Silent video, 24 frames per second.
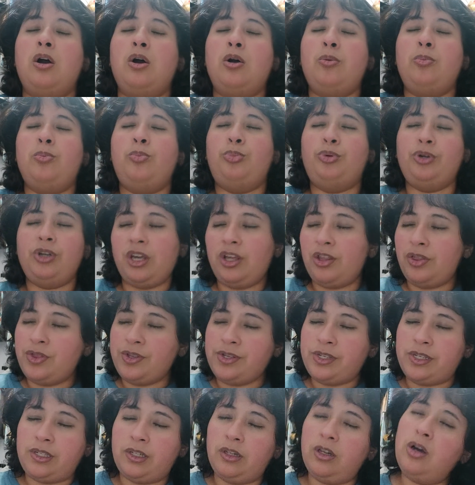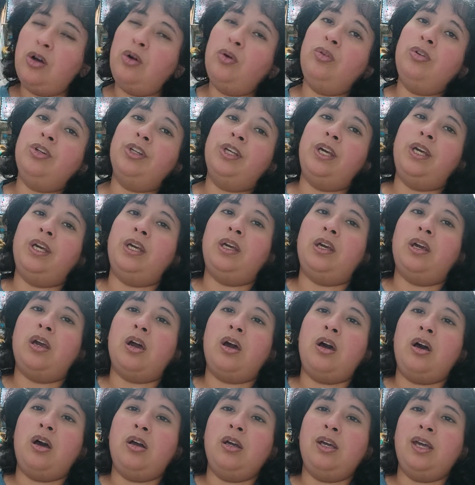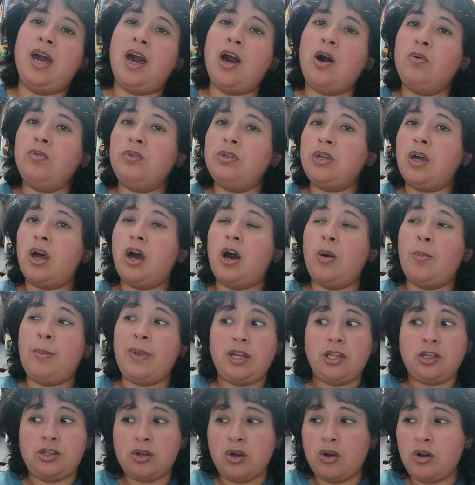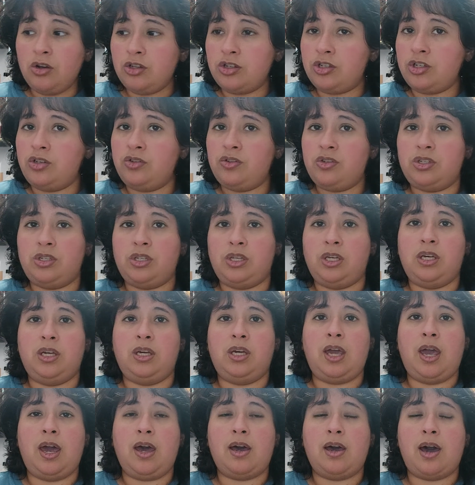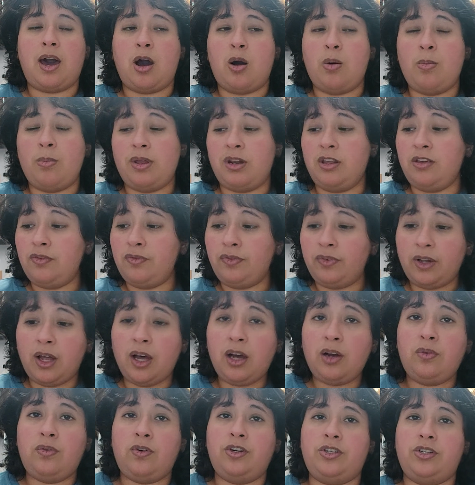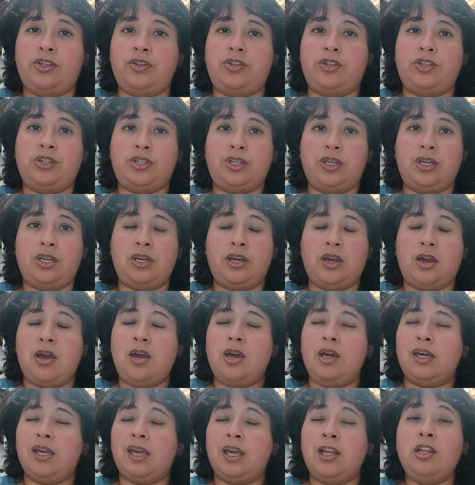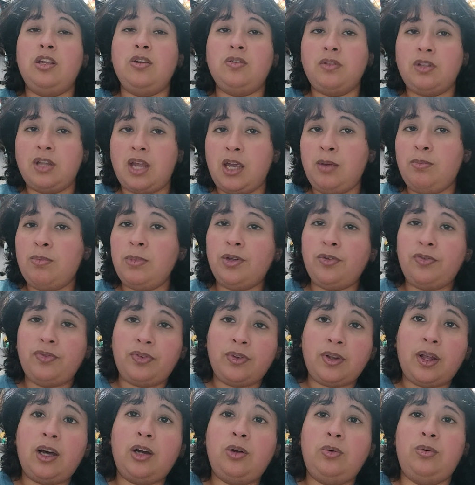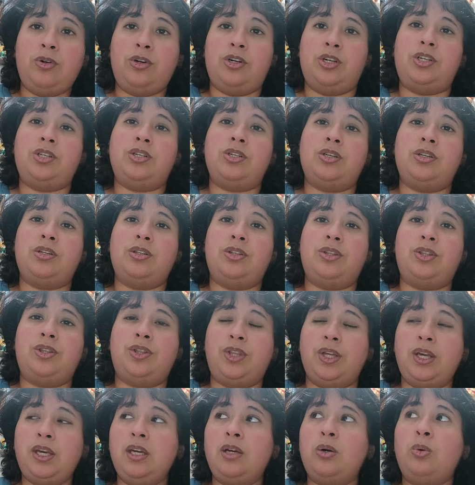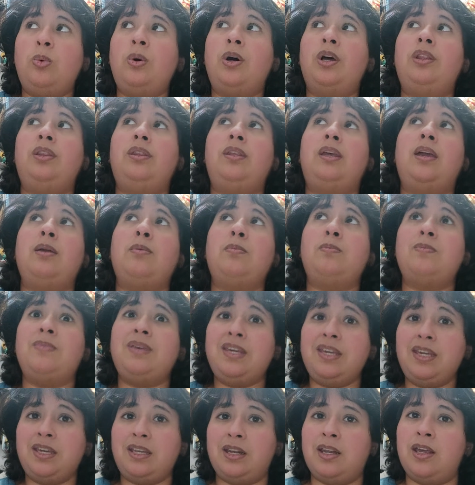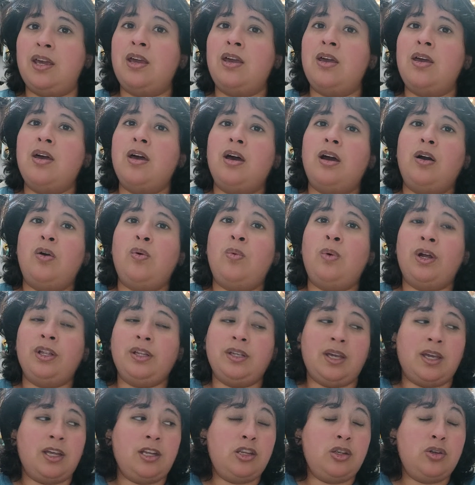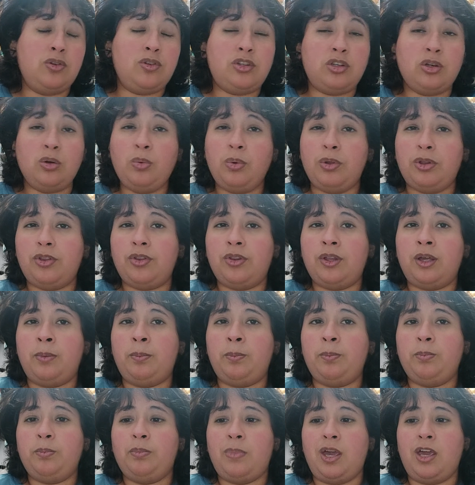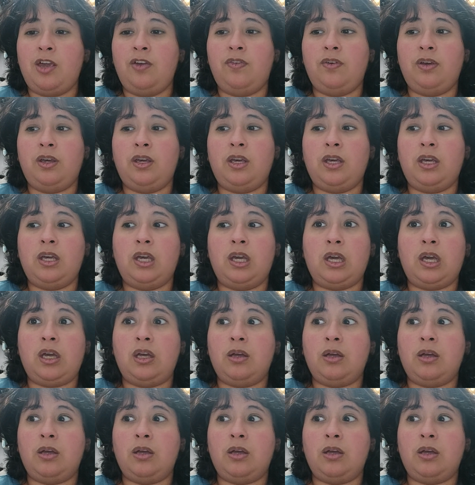breathe slowly, count how many dogs you see, how many flowers you see. Can you name the flowers? Think what they mean. What can you do with them? Maybe